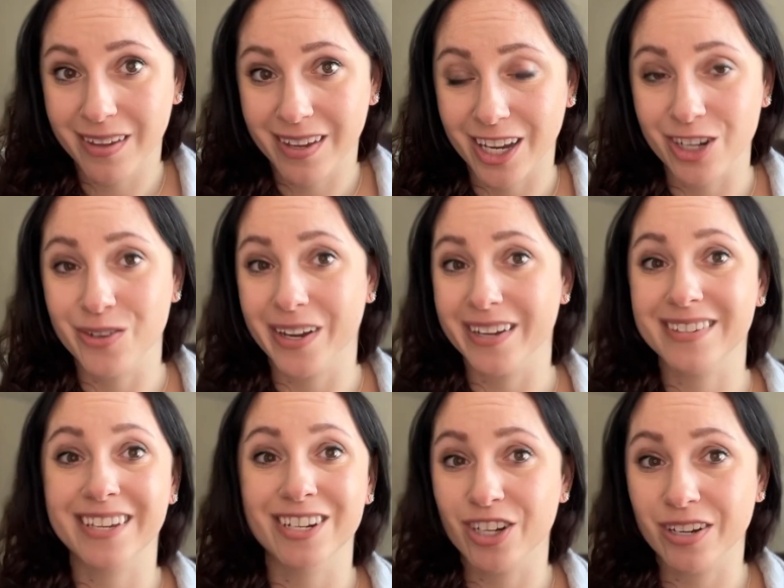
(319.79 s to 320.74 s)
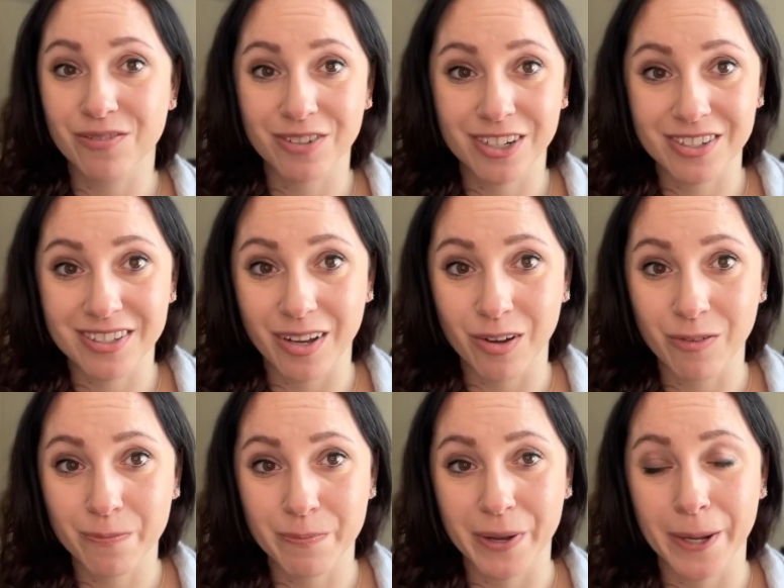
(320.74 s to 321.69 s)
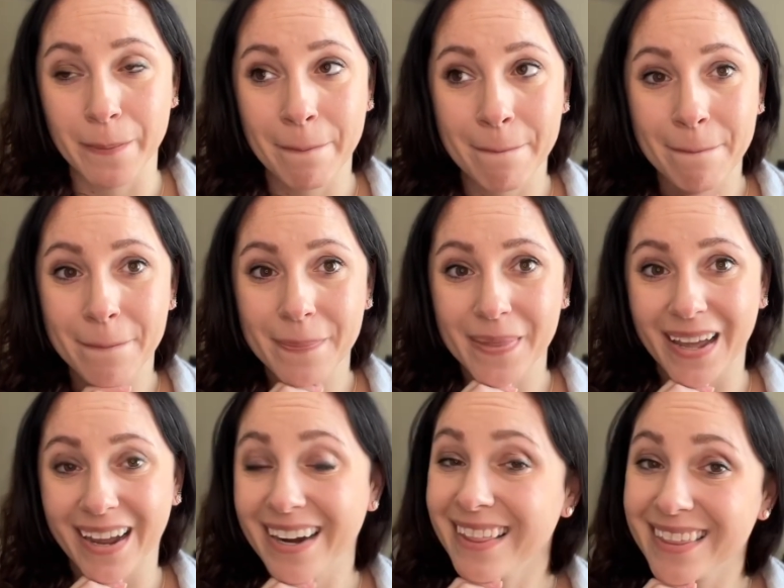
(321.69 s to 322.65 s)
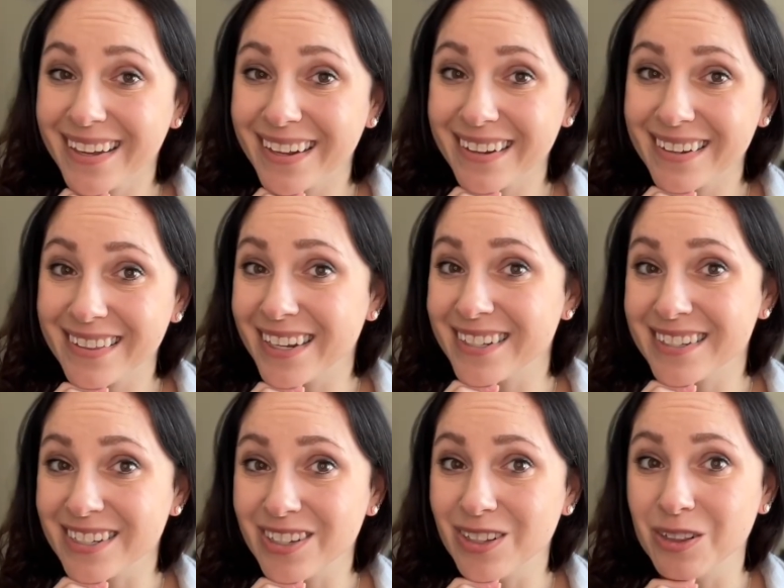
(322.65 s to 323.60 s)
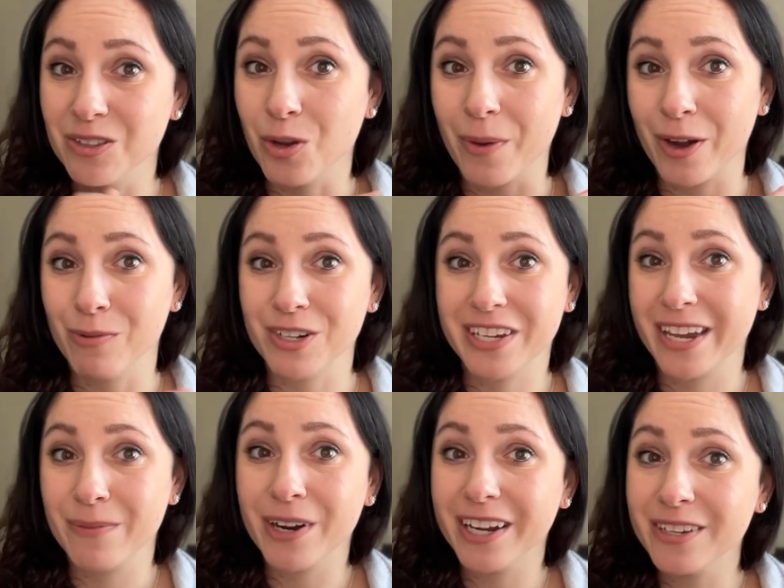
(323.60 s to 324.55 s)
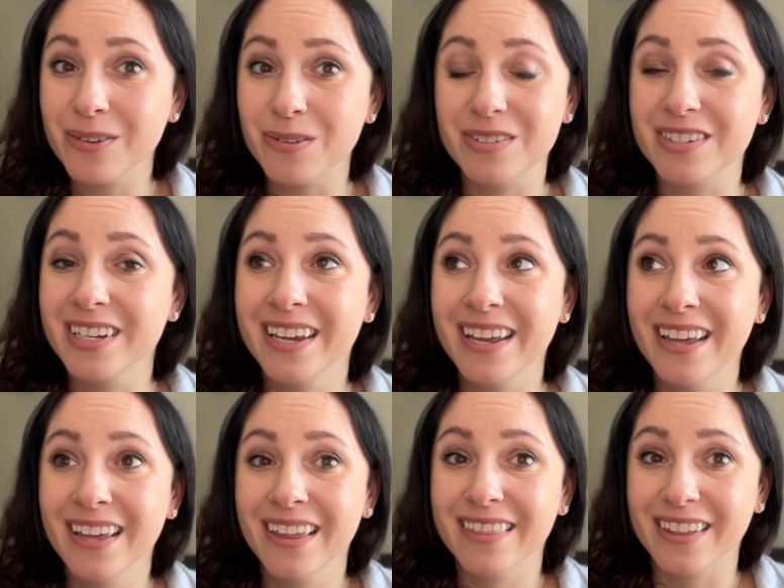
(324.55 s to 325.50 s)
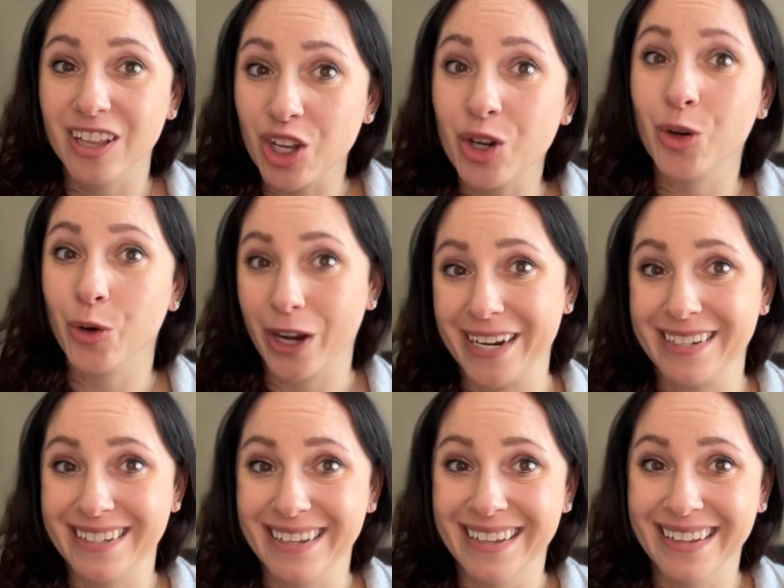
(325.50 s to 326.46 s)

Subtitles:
and you guys can judge for yourself, but I think they still, no matter which camera I used, they look great.